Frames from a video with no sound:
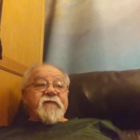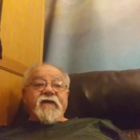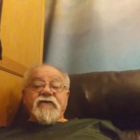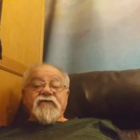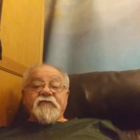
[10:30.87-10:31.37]

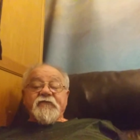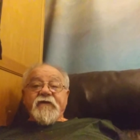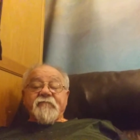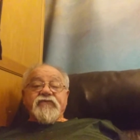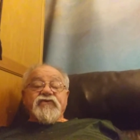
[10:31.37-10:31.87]
ain't good for
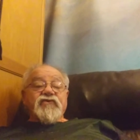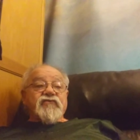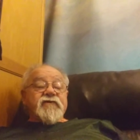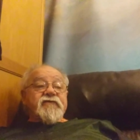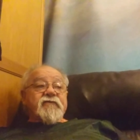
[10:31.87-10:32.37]
that
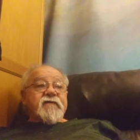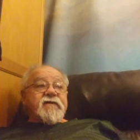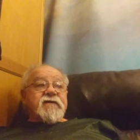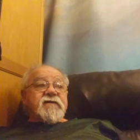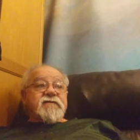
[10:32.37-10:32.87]
pewter either.
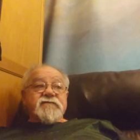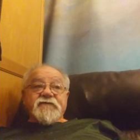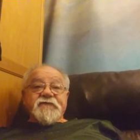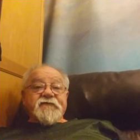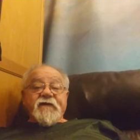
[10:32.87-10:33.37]

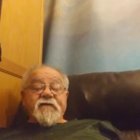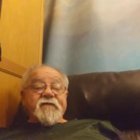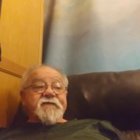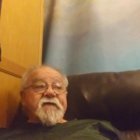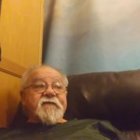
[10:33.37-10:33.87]
Just
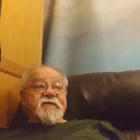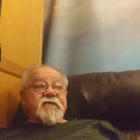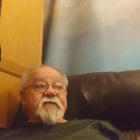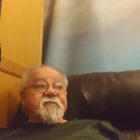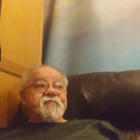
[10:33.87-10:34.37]
stainless, that's
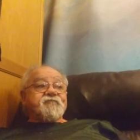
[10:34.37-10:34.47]
all.